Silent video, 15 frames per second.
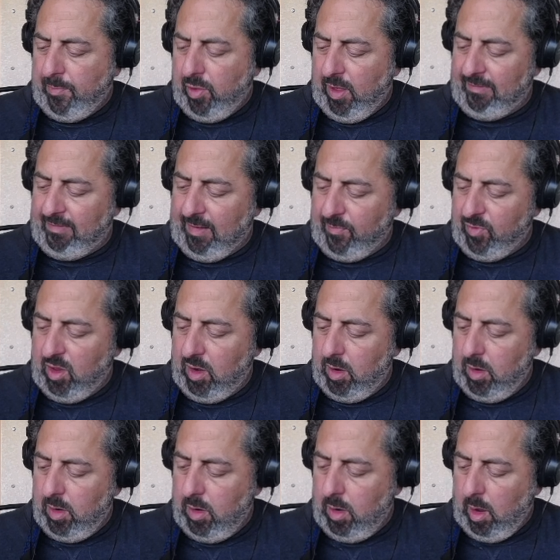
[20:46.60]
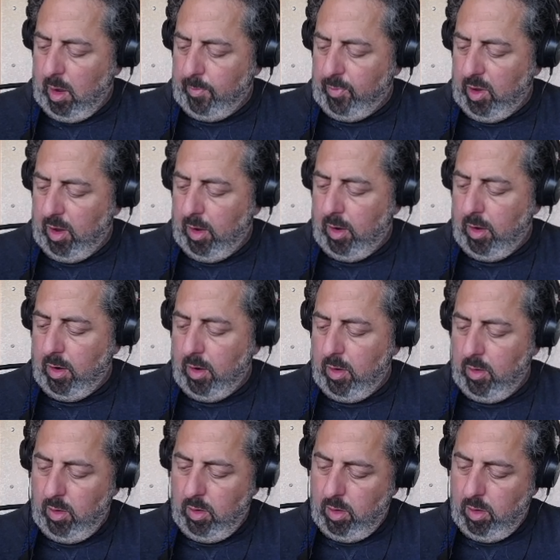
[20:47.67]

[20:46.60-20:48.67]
play something up here,